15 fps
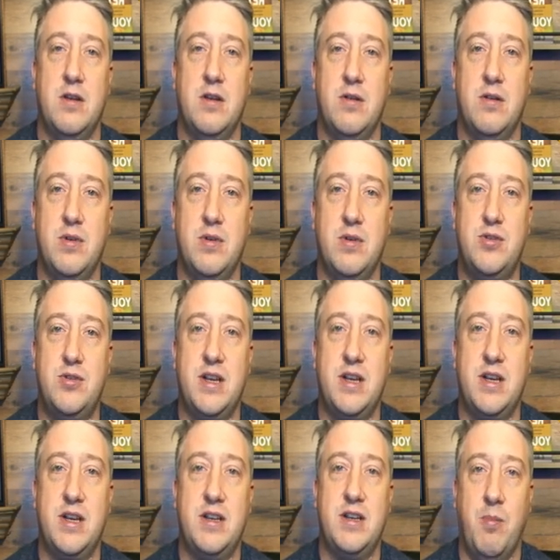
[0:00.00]

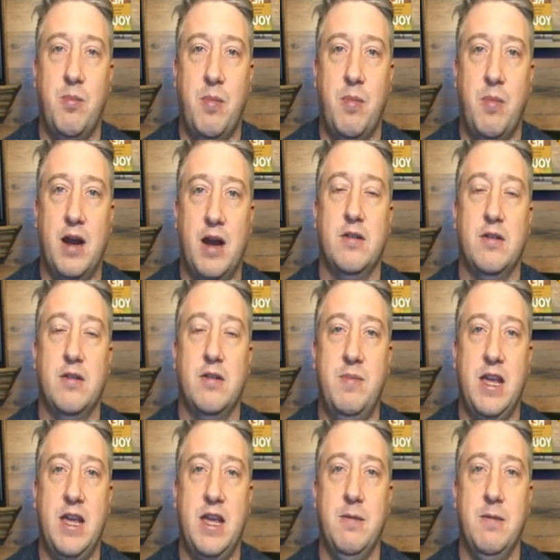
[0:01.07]
restrictive model of
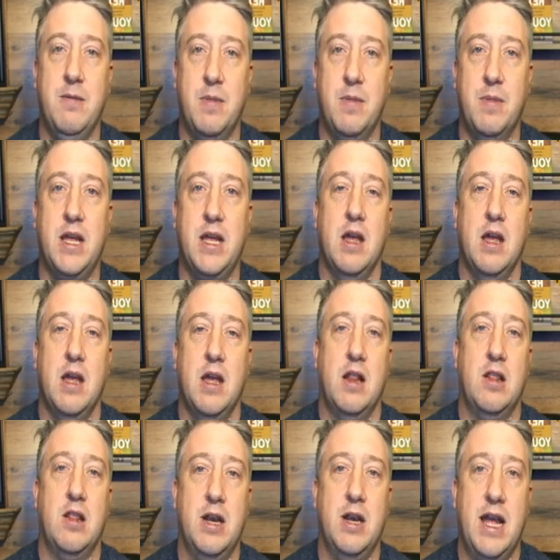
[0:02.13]
making money,
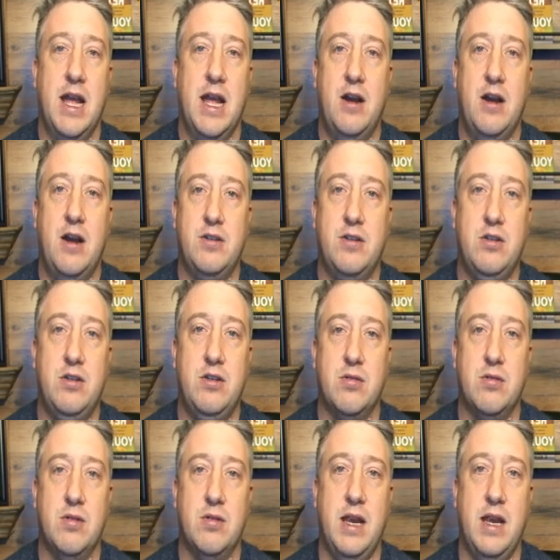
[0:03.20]
learning how to
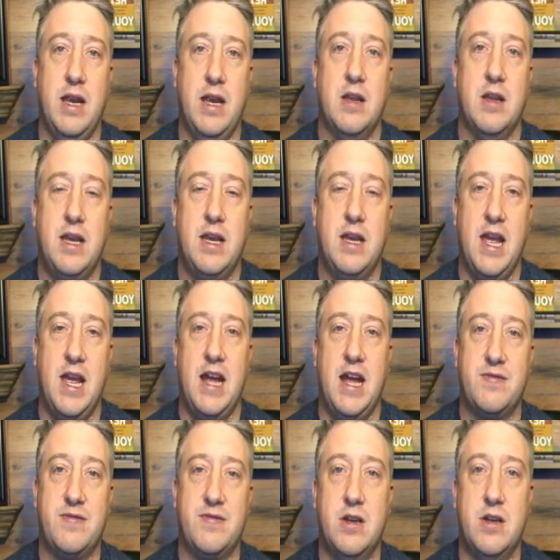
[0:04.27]
create cash
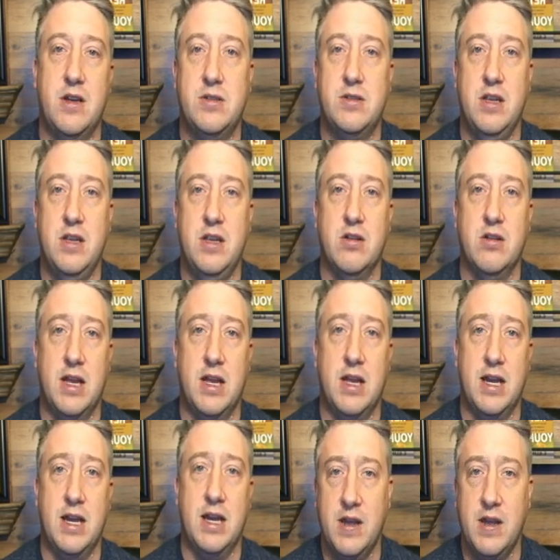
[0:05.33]
flows in your
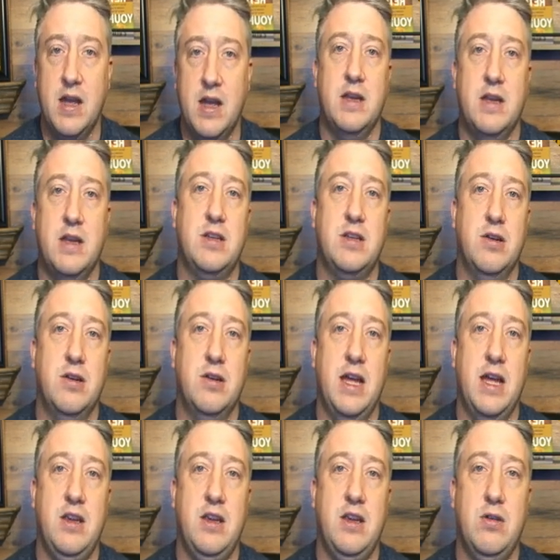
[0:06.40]
life so
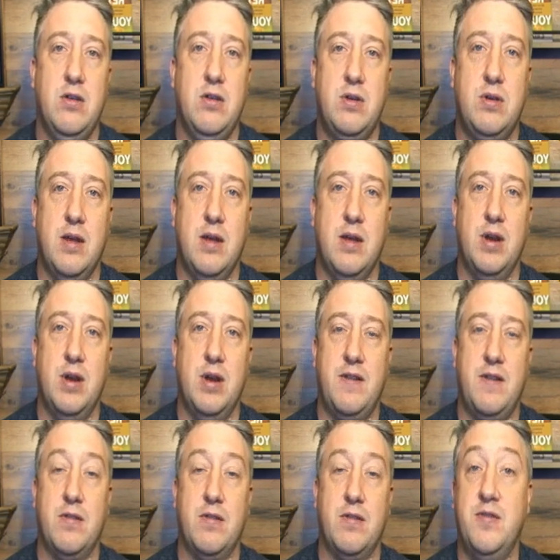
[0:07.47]
that you can break
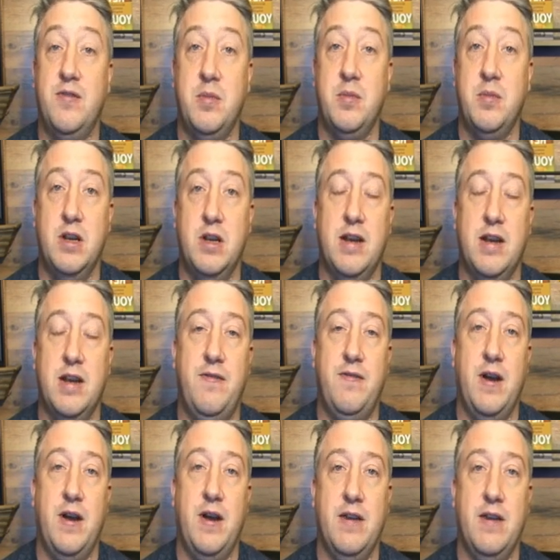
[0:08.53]
free from your nine to
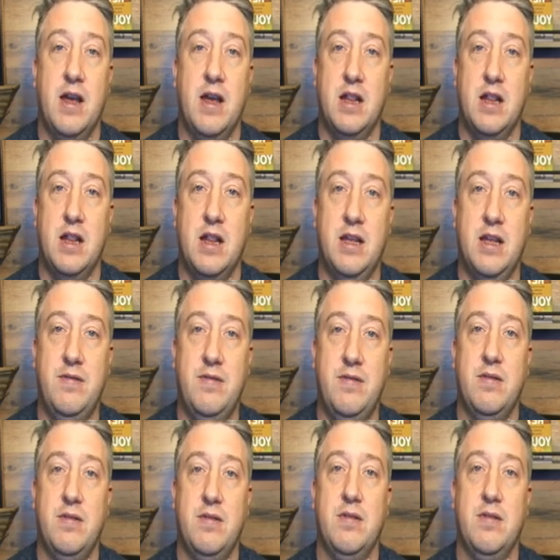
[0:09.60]
five, live
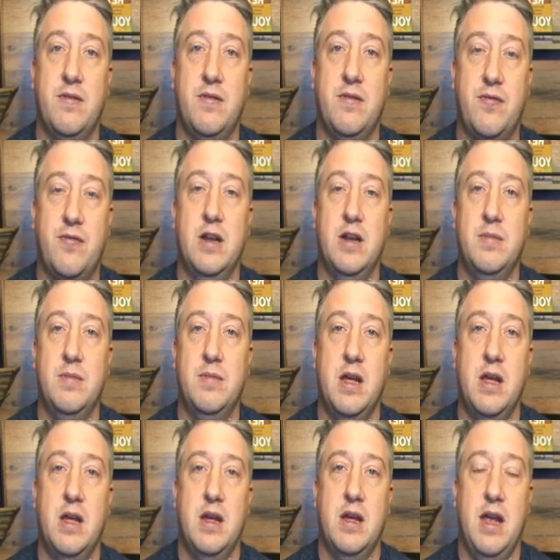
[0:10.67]
the freedom
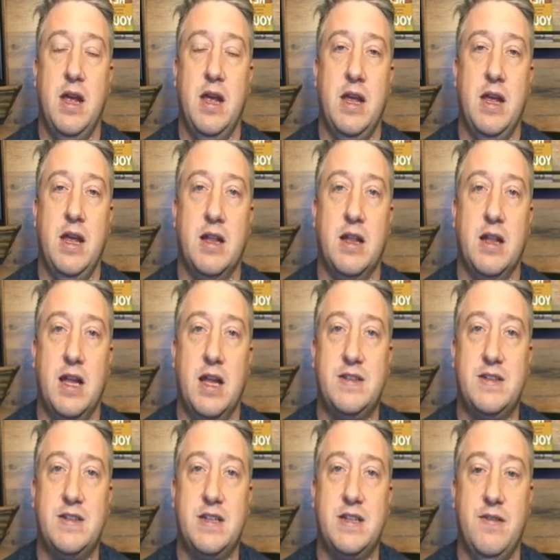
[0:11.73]
and the
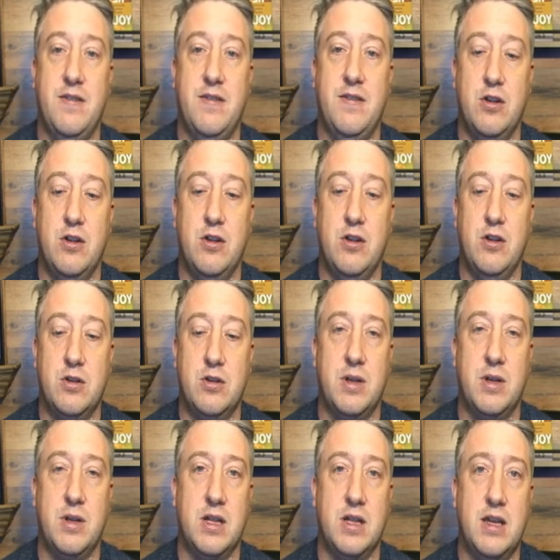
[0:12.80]
lifestyle that you always wanted
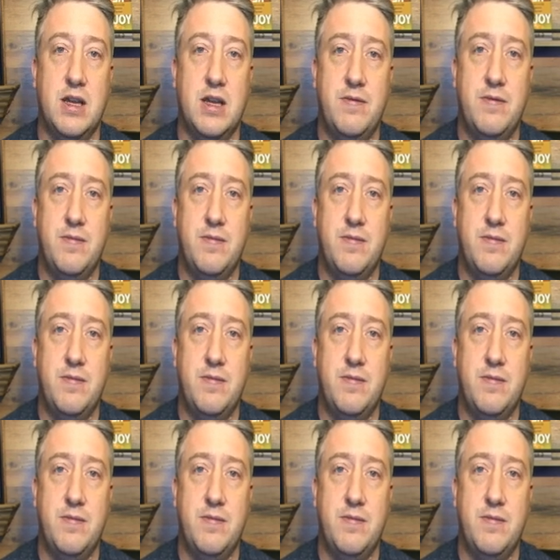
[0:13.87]
to live,